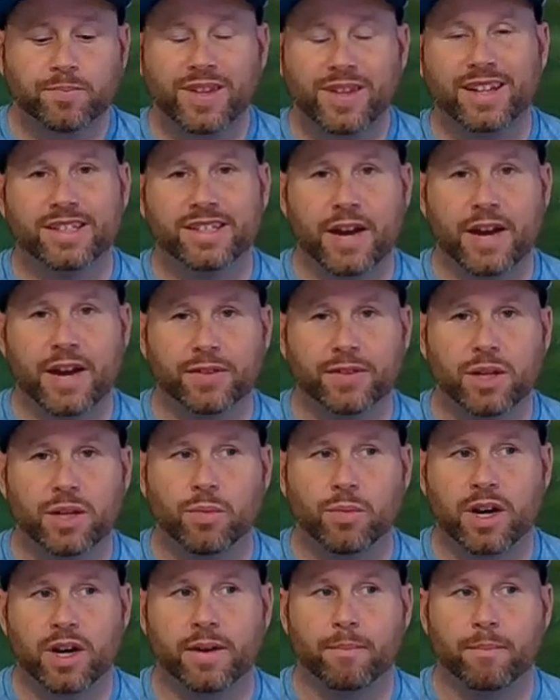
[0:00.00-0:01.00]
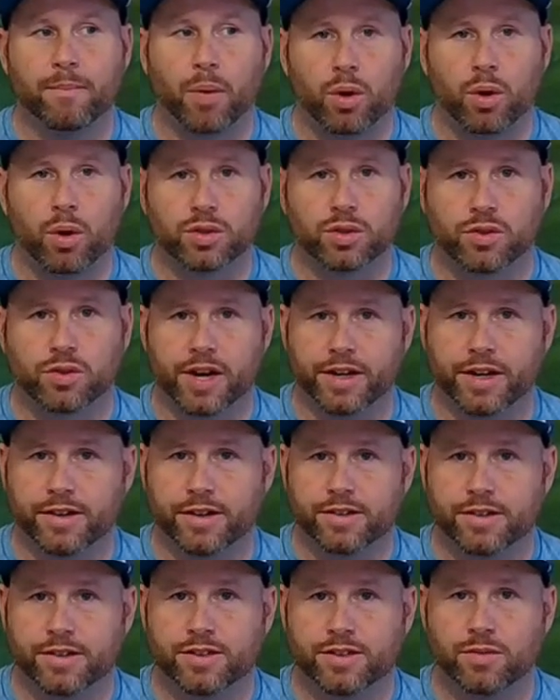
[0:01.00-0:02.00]
Definitely want ball
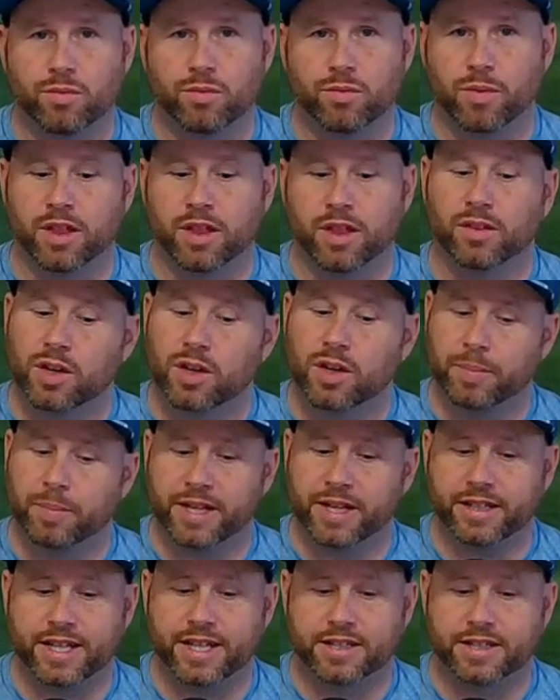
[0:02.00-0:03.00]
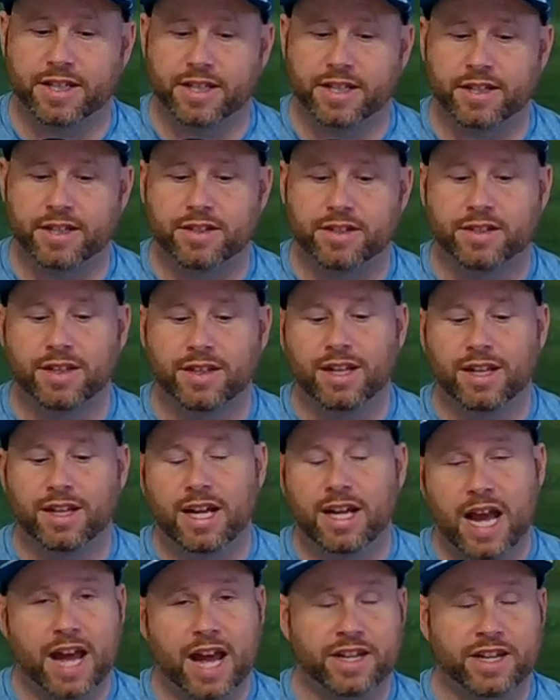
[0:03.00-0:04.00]
strikers with a little bit of distance.
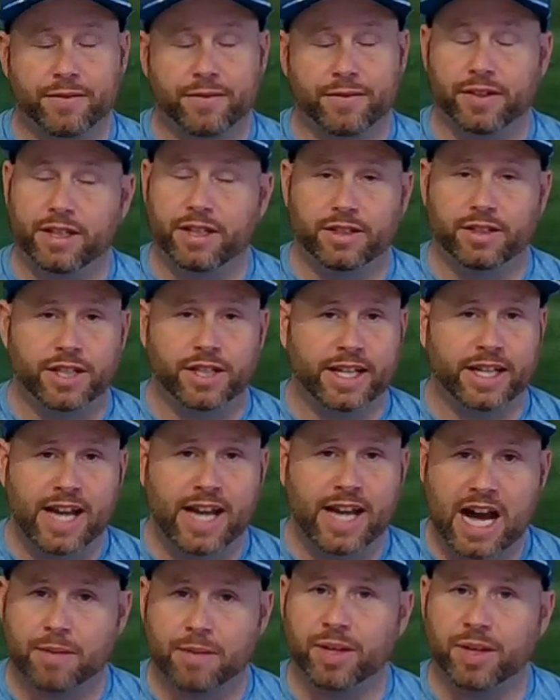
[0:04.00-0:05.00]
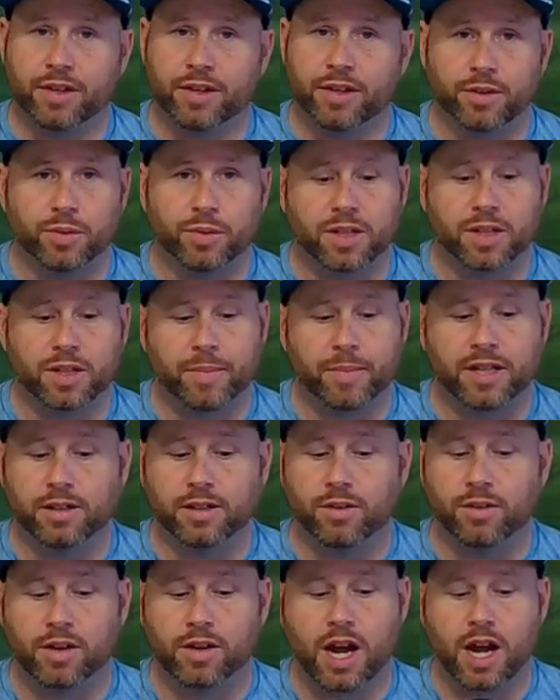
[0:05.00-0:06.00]
And definitely, you got to be good with the mid to
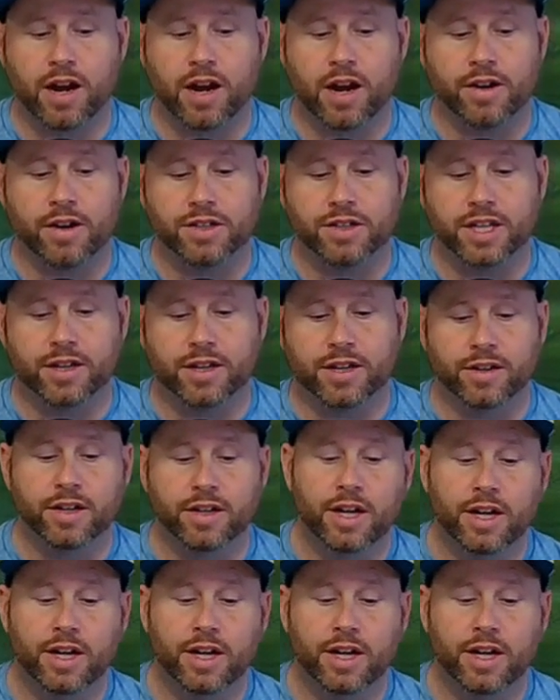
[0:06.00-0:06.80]
long irons here.